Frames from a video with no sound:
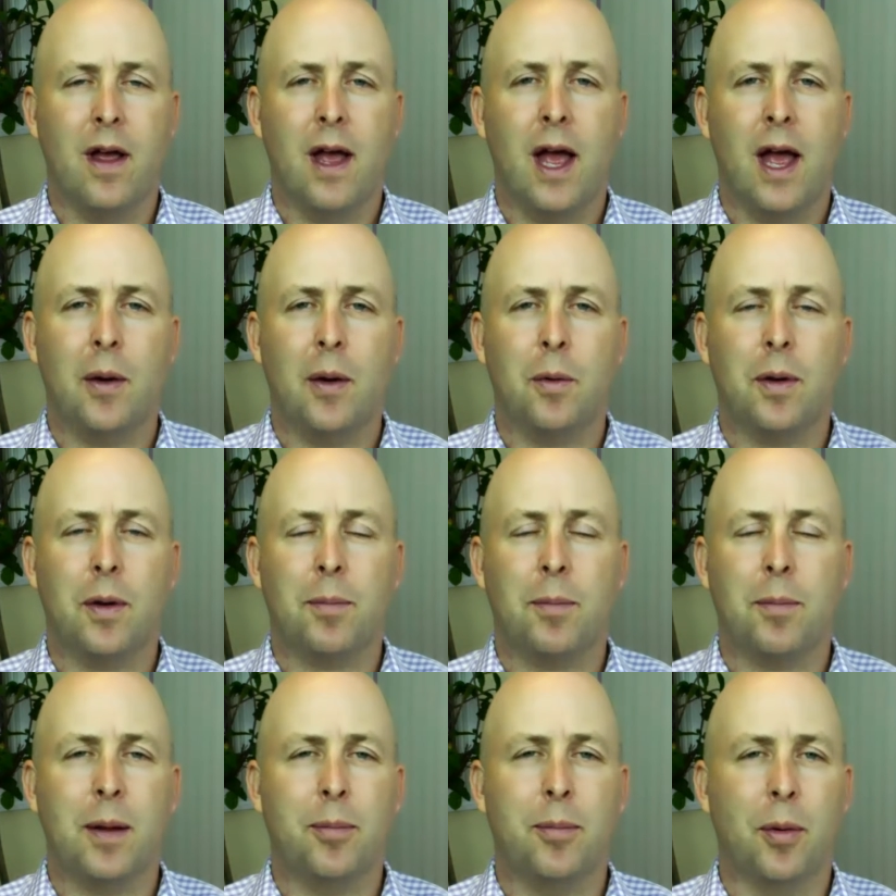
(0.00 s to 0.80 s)
And when
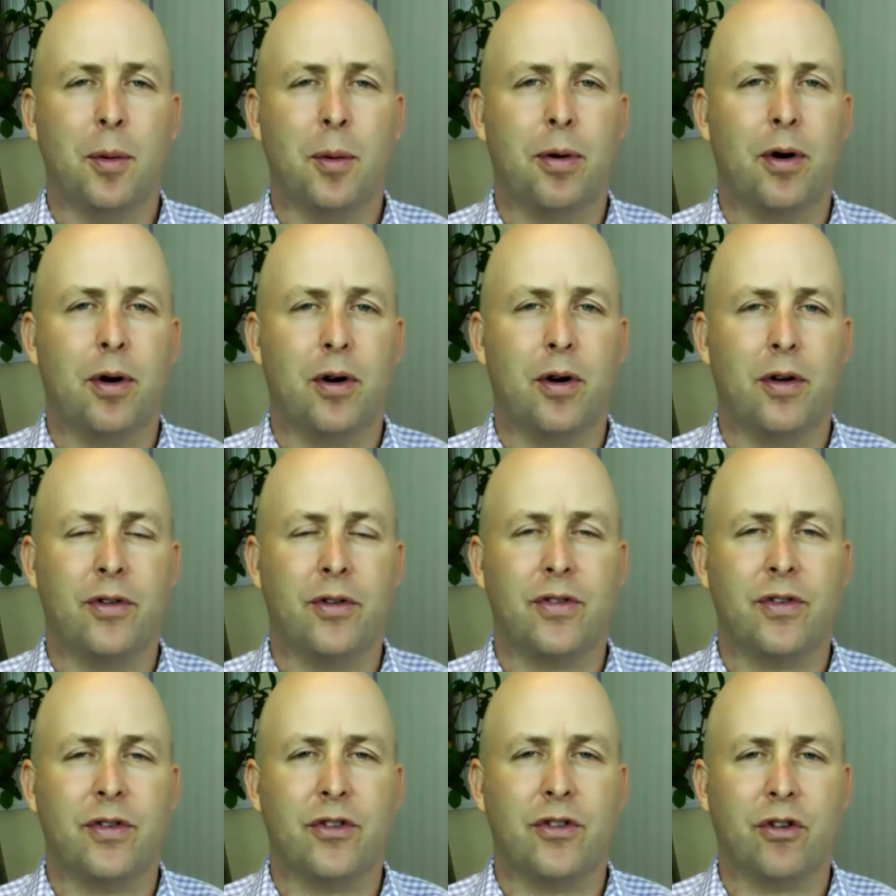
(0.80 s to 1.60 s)
people
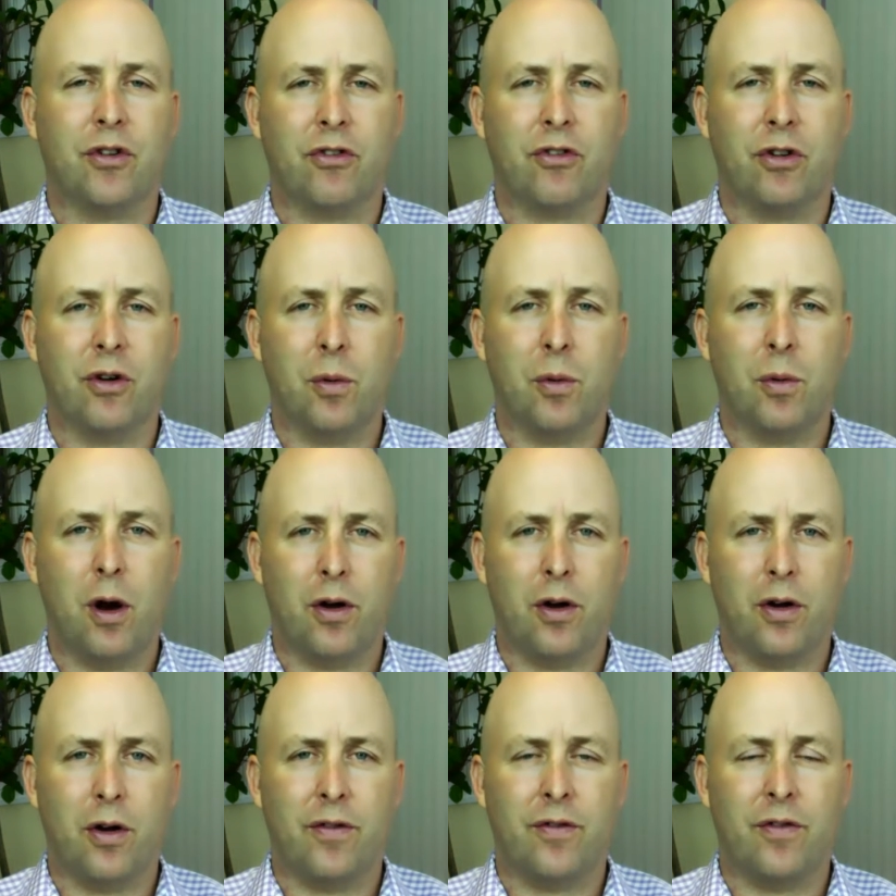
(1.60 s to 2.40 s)
purchase a structured
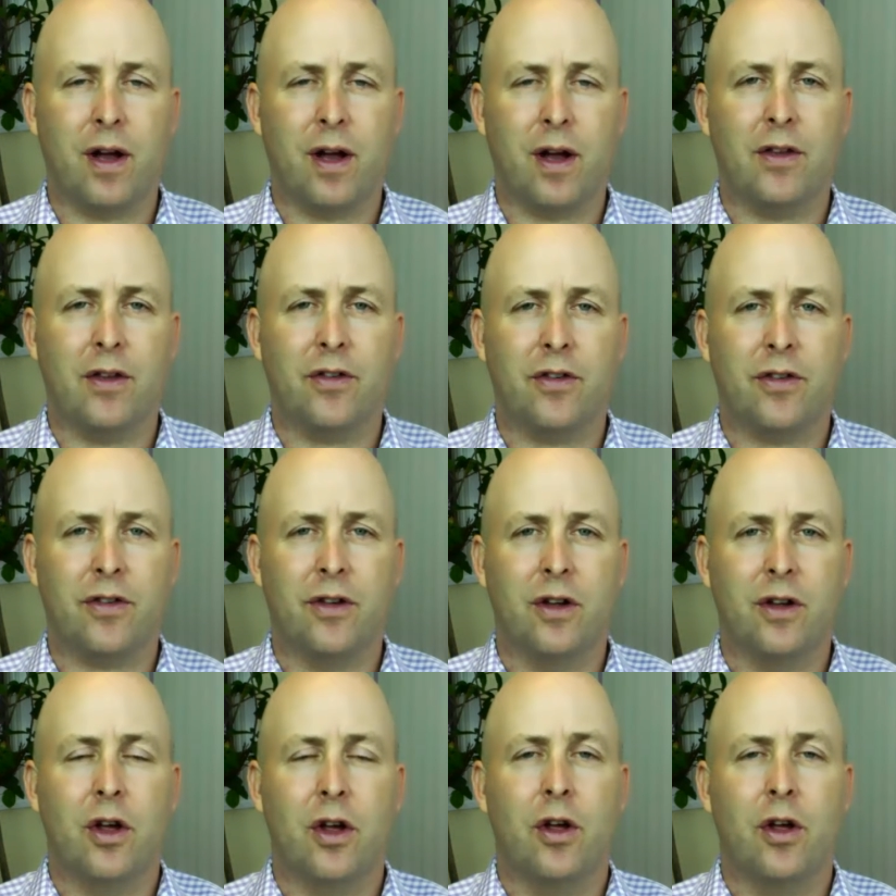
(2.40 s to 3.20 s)
water
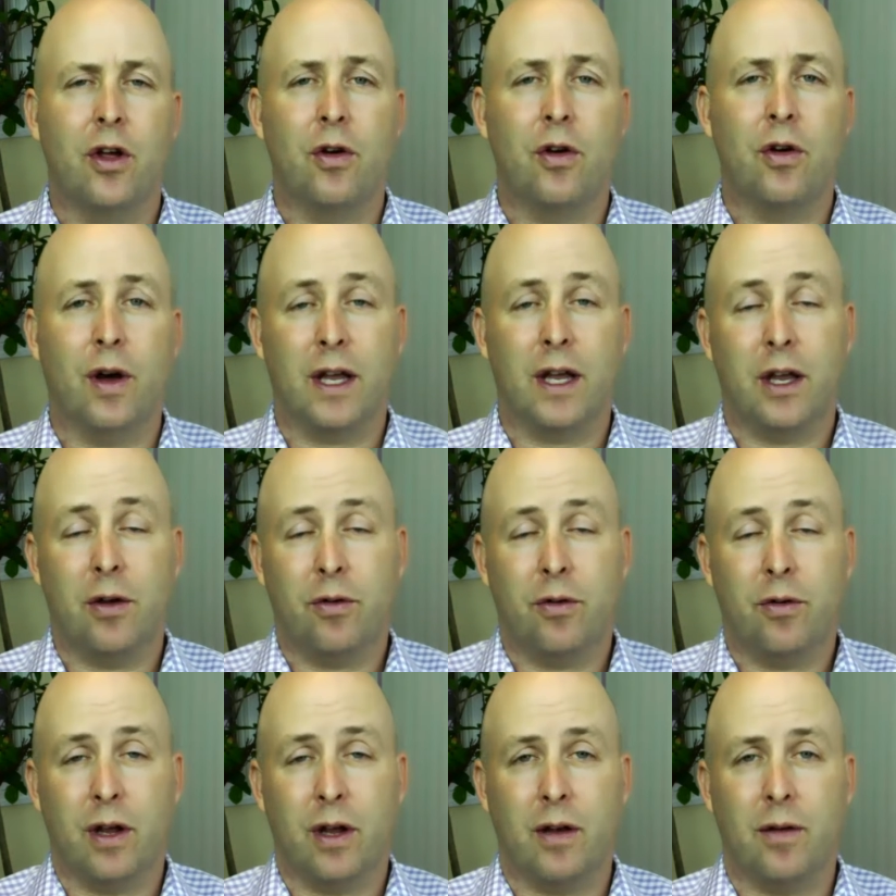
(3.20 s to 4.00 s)
device, like you
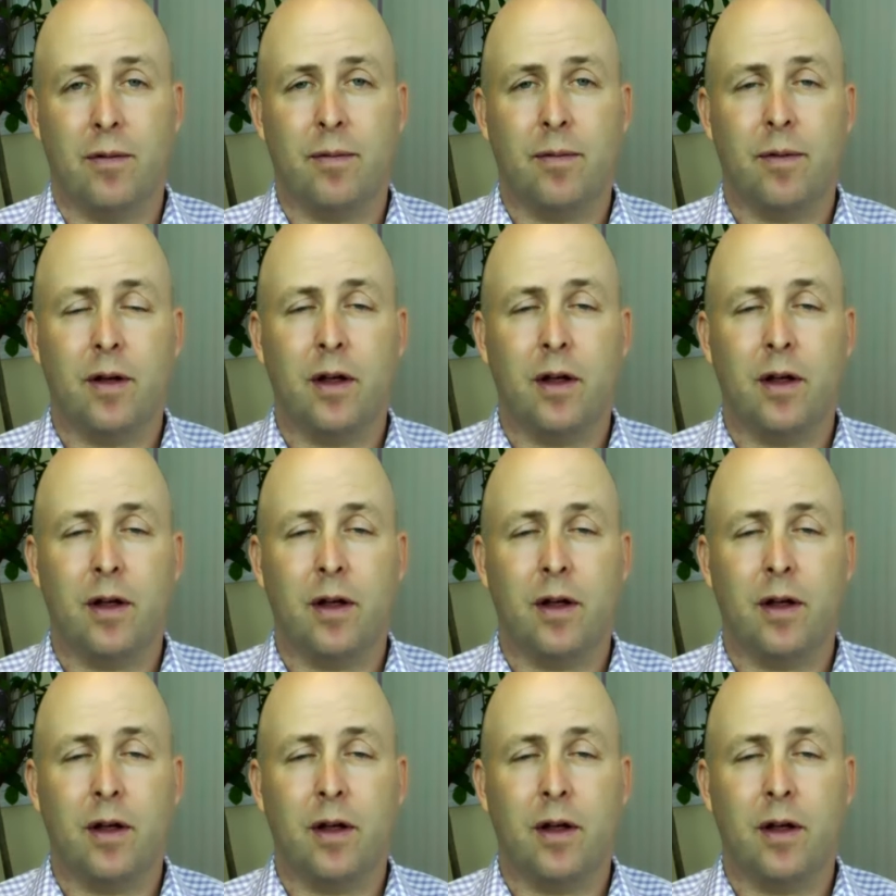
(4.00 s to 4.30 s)
did,